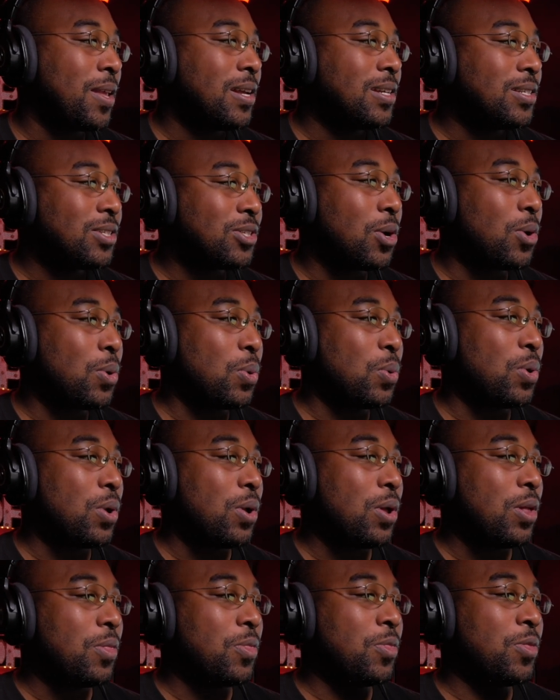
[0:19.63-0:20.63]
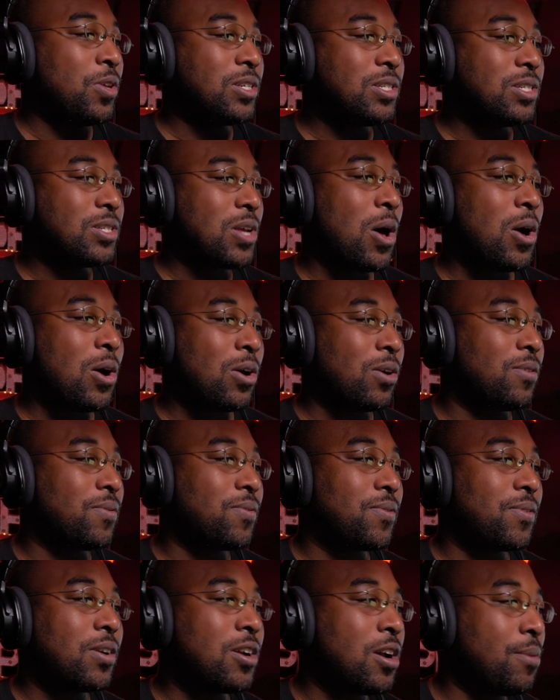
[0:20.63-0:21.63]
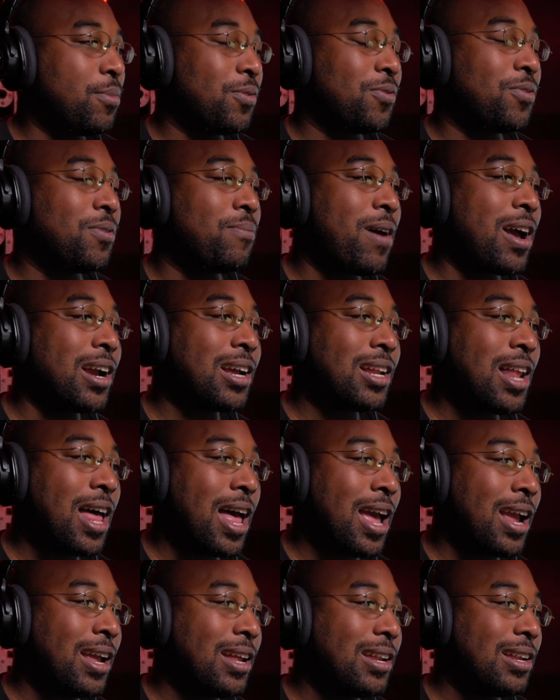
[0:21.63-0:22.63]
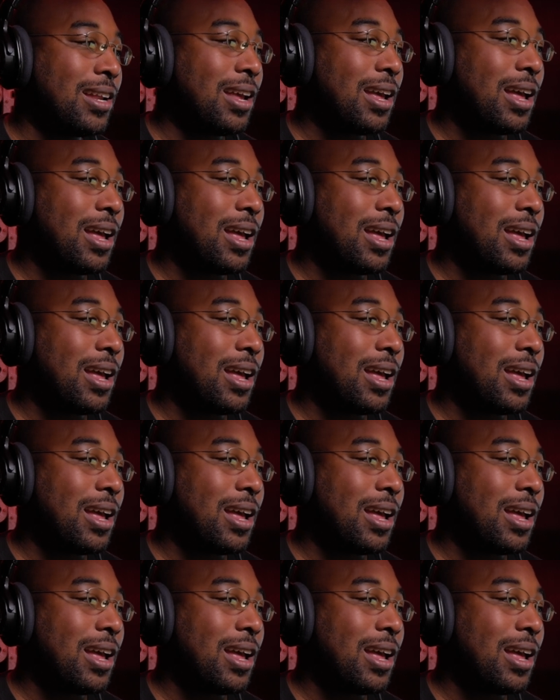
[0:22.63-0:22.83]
So this song coming from my client,